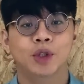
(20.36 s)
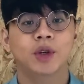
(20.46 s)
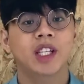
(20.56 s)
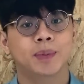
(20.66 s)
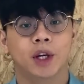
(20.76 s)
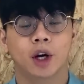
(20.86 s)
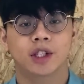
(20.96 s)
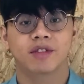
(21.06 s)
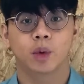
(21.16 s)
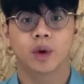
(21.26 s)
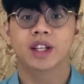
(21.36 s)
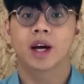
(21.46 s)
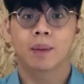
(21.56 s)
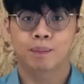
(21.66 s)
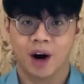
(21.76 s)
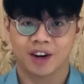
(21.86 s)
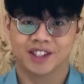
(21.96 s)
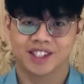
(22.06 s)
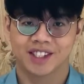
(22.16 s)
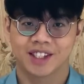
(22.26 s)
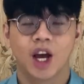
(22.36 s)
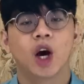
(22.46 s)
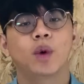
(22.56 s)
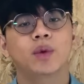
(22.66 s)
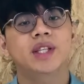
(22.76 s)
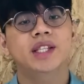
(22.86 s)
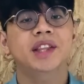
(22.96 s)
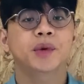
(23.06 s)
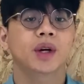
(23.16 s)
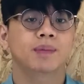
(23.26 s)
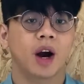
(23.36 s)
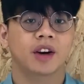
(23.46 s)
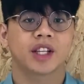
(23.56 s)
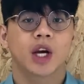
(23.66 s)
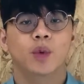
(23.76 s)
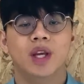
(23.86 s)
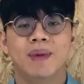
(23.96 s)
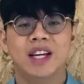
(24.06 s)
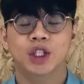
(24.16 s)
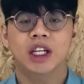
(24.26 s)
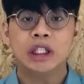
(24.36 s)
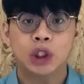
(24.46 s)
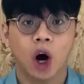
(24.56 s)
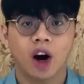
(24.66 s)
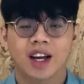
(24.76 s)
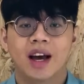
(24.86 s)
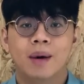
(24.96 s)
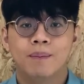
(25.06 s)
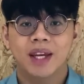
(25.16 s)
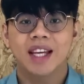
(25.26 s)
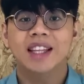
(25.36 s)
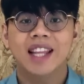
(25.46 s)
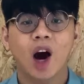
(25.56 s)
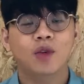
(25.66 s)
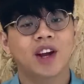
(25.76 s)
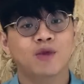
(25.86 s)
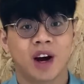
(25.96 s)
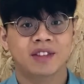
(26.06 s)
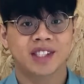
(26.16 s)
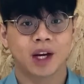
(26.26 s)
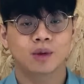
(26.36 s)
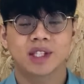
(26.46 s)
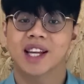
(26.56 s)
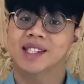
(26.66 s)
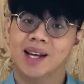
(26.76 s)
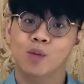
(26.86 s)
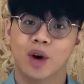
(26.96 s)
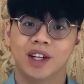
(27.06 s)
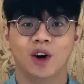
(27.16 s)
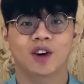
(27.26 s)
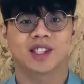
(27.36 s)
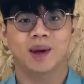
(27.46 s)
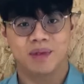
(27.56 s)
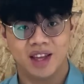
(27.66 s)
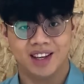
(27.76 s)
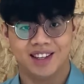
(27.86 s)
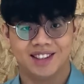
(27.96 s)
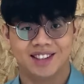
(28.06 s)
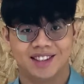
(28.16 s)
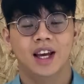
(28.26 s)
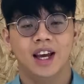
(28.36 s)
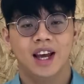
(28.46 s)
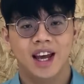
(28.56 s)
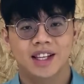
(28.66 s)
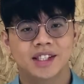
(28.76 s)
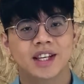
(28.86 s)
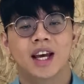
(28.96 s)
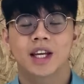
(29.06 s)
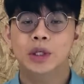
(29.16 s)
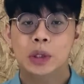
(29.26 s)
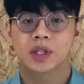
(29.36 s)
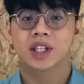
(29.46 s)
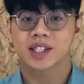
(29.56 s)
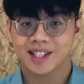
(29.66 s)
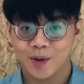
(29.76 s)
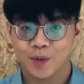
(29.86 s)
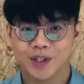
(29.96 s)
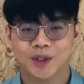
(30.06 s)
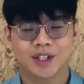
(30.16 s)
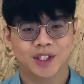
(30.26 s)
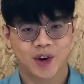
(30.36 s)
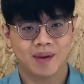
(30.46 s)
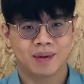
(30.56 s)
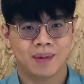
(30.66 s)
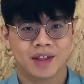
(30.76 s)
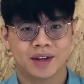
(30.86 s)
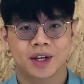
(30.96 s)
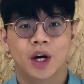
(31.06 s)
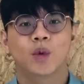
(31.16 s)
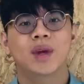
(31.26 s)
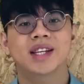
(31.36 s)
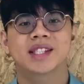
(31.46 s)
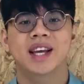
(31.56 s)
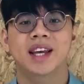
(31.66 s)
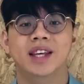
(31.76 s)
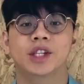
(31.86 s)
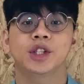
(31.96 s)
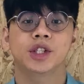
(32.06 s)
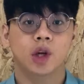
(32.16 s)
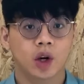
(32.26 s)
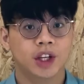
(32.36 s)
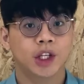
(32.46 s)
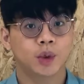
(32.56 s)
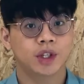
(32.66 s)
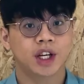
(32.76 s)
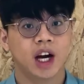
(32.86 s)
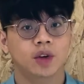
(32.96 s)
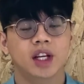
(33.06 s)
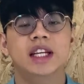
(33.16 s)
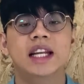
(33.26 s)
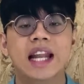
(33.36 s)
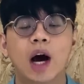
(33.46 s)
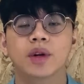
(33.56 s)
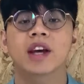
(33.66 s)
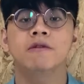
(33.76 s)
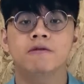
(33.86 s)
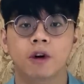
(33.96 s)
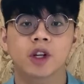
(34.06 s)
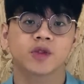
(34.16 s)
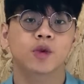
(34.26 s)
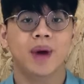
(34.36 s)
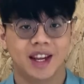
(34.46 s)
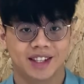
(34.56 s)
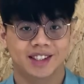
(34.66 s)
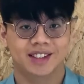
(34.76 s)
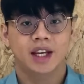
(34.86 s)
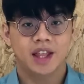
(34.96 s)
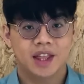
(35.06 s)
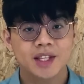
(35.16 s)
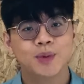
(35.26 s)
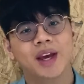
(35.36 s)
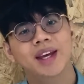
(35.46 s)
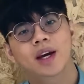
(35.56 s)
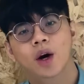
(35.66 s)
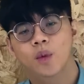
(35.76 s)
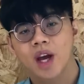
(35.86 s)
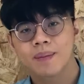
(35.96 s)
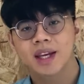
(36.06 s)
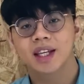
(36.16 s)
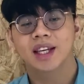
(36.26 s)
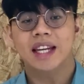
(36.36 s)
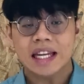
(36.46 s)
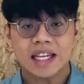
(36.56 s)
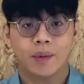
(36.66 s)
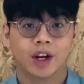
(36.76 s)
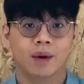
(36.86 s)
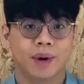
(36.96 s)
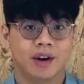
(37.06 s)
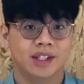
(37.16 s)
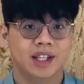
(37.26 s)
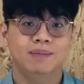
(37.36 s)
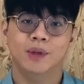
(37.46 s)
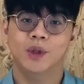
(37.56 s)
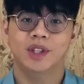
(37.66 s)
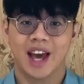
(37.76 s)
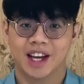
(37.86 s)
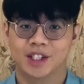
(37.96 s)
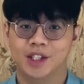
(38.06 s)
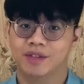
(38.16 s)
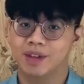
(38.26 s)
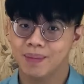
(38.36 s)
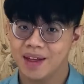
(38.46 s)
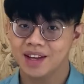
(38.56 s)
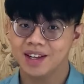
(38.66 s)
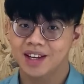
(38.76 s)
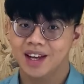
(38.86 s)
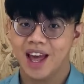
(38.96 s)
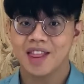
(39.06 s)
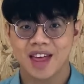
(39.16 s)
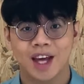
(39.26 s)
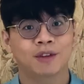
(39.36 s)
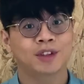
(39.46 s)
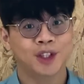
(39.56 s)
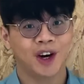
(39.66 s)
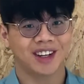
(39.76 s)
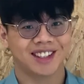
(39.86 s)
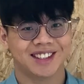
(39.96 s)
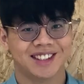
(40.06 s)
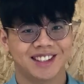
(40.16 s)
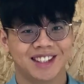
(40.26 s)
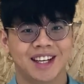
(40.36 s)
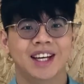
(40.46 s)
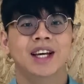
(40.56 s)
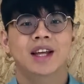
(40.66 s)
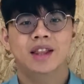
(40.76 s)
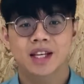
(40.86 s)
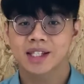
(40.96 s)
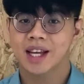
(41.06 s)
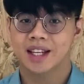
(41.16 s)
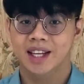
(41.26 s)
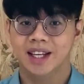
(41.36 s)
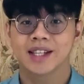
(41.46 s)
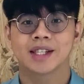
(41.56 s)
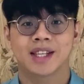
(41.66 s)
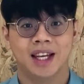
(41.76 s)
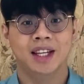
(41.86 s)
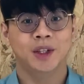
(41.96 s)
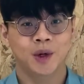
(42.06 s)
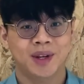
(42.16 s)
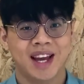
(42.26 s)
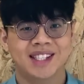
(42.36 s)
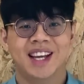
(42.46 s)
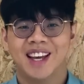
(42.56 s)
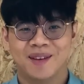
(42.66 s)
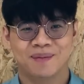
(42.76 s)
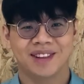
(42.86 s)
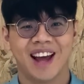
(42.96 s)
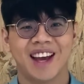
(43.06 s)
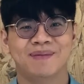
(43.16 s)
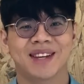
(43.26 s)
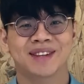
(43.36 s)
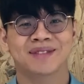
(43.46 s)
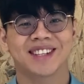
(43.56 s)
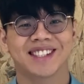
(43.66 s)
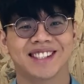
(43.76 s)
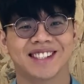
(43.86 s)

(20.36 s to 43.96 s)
sure it's because of the word barked. When we see the word barked, we imagine a dog making loud and rough sounds at someone or something. Hence, in using the same word to describe the mother, we are saying that she's talking to a child in a loud and forceful manner. In this way, we are making an indirect comparison between the actions of the mother and that of the dog. This technique is a technique known as implied metaphors.